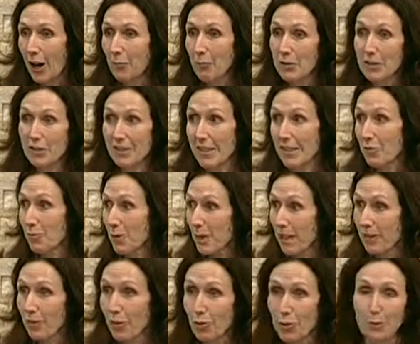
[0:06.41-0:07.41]
which sits
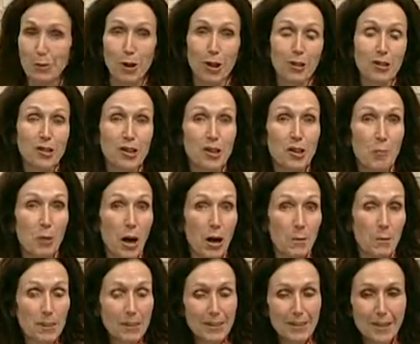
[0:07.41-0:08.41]
within the criminology
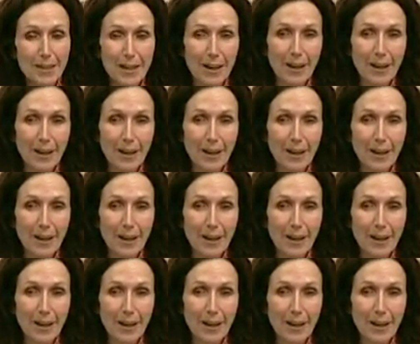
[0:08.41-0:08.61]
department.